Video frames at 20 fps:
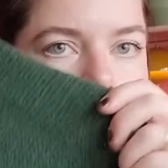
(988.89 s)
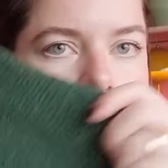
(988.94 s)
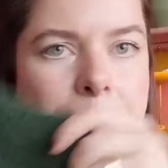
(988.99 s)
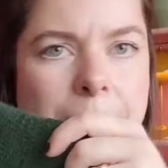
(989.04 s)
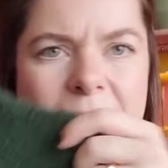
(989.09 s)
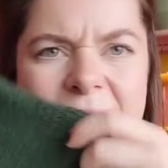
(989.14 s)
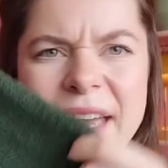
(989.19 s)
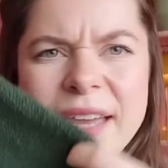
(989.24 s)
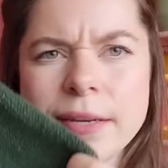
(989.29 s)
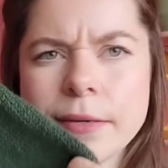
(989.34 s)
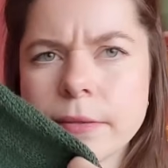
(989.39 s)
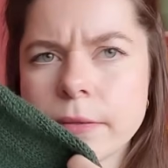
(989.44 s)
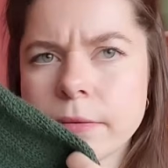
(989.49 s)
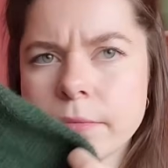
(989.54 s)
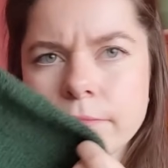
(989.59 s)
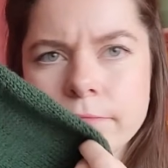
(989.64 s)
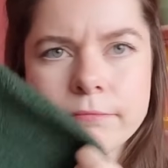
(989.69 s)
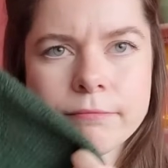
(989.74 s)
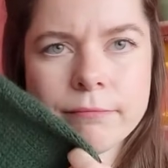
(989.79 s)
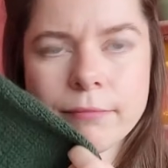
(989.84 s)
band,
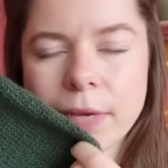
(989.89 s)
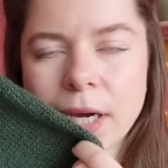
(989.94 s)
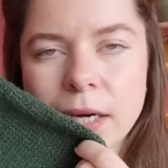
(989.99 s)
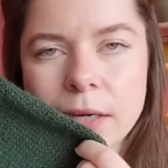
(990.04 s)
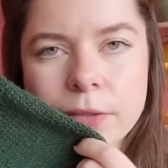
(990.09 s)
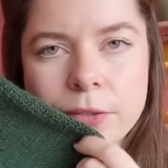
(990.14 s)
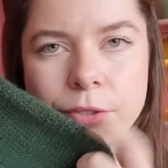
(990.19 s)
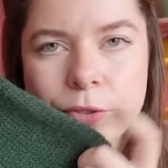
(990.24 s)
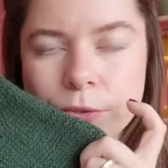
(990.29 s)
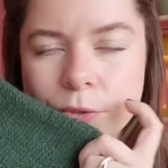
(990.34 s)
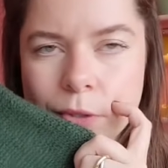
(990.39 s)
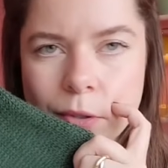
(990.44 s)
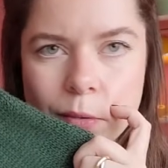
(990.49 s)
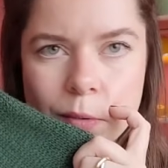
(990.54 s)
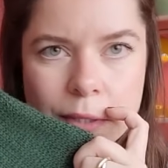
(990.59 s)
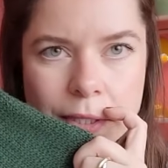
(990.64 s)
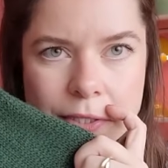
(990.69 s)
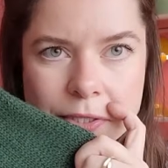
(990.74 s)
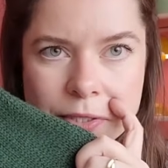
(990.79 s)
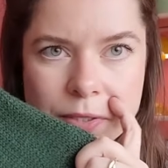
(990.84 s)
how you call
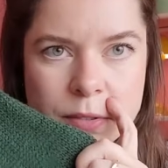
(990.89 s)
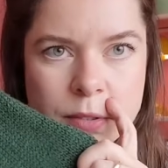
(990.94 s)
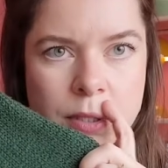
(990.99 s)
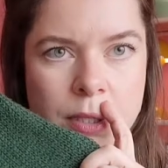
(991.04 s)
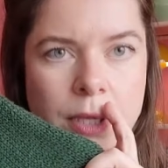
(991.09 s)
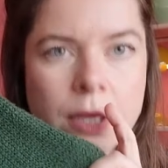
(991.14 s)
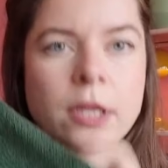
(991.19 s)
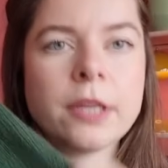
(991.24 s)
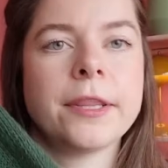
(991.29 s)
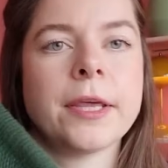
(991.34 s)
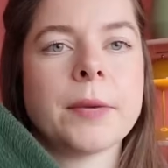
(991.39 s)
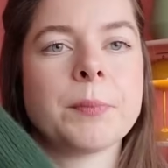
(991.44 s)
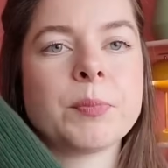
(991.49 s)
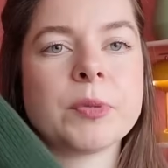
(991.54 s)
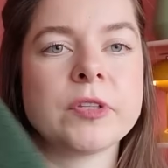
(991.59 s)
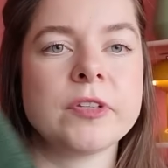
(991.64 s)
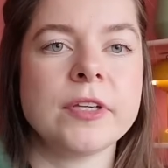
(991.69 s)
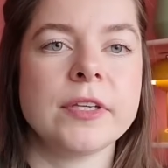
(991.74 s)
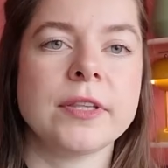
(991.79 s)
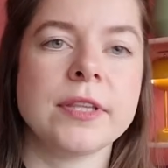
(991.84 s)
this, that
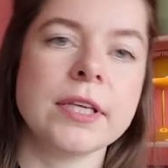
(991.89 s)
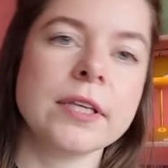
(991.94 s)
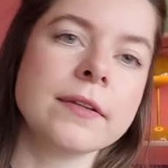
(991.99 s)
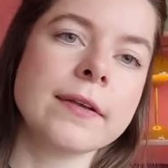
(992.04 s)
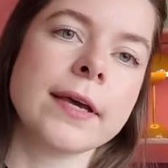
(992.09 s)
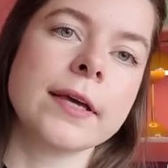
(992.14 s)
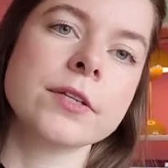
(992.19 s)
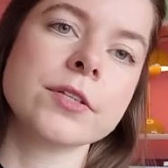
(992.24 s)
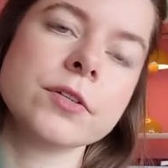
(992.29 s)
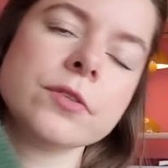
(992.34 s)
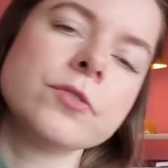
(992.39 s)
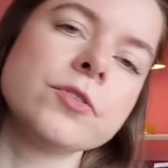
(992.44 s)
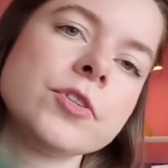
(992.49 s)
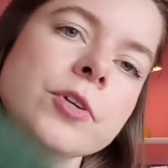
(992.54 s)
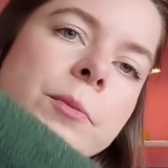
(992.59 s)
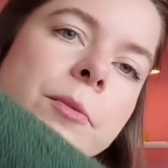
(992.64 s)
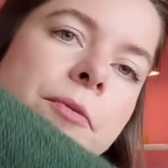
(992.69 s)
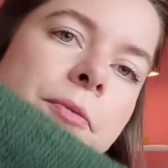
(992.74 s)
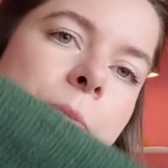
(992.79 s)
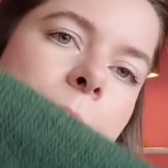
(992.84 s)
Petiteknit has on
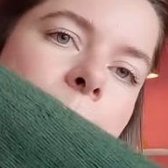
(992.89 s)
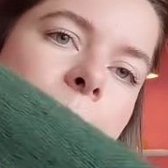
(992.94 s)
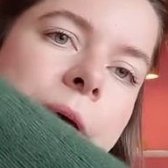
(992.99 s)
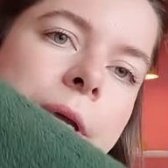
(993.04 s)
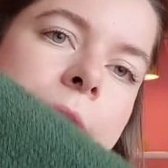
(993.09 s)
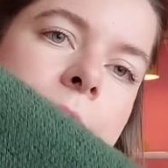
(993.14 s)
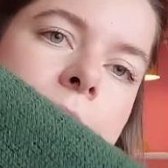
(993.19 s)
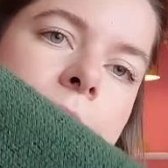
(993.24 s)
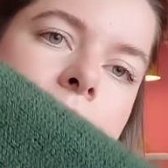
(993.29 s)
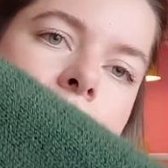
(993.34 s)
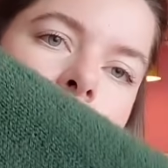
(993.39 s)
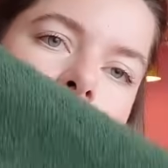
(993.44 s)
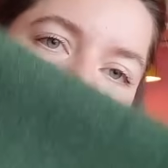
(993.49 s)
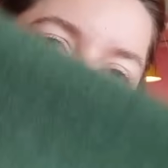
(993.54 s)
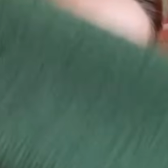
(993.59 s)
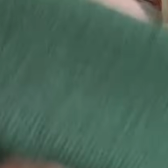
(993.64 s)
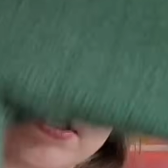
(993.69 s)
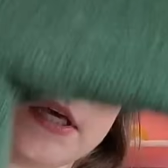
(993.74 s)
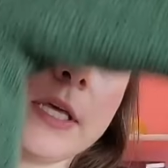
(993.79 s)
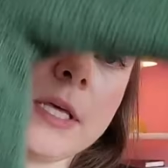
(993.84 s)
some of the patterns.
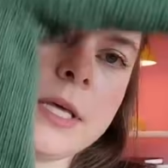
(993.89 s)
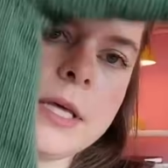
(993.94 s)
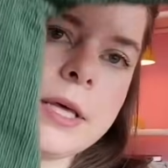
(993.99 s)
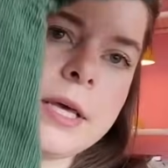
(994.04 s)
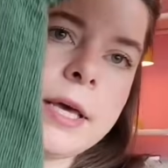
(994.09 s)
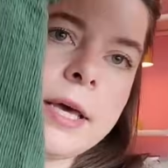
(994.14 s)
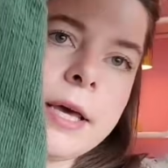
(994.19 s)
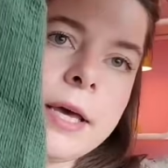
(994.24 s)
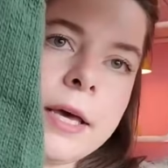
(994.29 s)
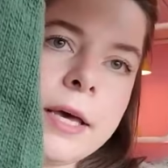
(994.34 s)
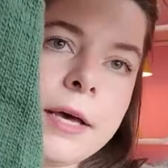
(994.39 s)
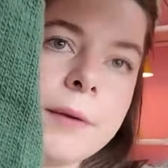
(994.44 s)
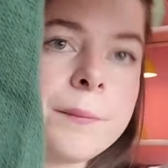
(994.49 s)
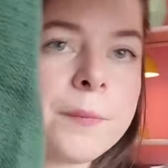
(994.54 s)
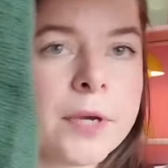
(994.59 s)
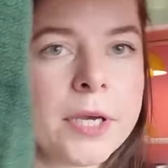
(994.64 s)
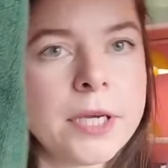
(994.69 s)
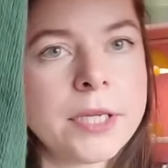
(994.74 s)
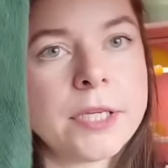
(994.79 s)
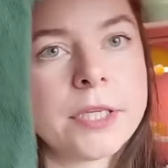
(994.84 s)

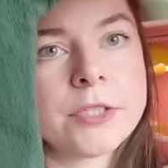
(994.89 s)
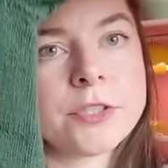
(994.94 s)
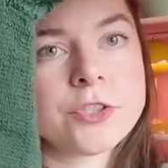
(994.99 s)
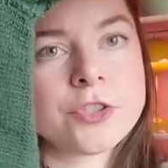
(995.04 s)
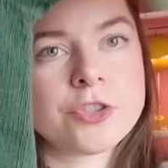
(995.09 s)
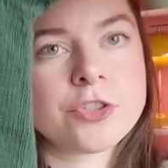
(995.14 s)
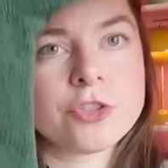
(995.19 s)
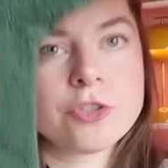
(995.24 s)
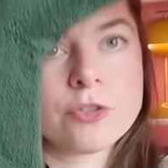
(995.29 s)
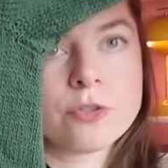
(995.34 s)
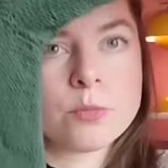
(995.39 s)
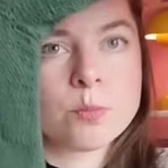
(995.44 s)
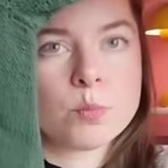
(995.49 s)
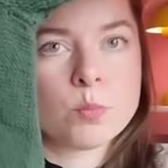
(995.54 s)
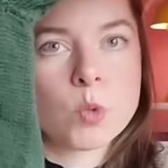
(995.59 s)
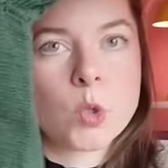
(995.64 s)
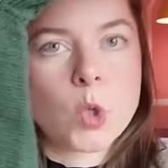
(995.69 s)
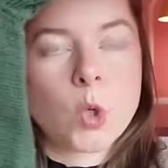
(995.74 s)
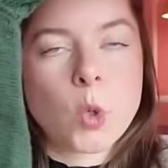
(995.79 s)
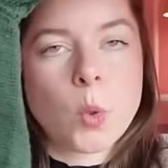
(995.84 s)
It is
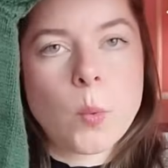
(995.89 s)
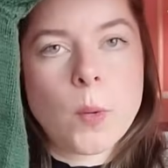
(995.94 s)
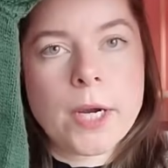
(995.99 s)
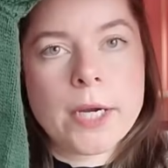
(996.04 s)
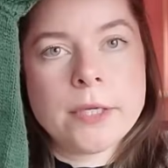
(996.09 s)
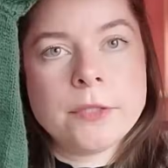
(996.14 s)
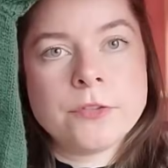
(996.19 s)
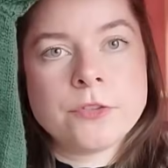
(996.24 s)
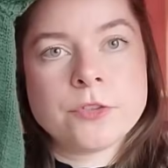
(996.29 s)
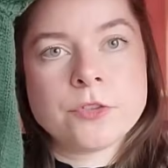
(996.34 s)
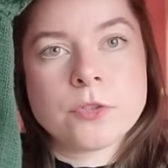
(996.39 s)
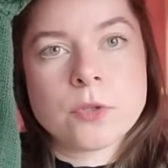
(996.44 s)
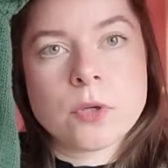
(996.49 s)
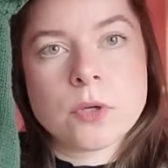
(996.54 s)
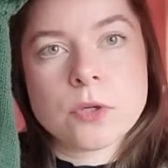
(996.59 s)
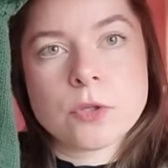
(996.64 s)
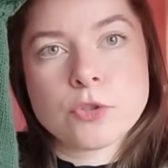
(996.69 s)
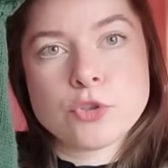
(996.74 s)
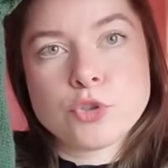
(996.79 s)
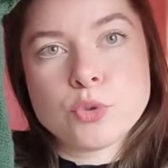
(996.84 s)
quite
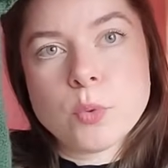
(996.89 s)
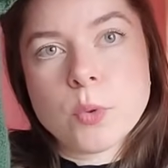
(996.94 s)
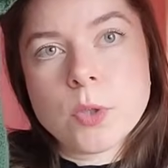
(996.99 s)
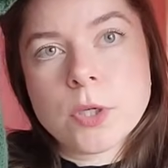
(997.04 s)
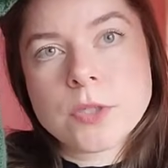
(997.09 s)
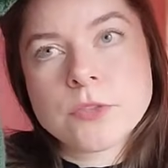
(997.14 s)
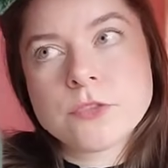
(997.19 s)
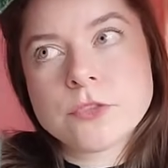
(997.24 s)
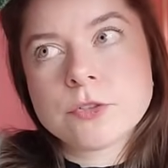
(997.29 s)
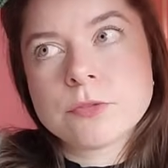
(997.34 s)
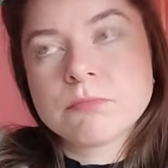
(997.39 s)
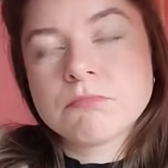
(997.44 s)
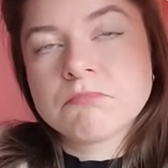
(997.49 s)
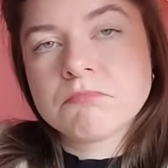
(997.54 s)
short,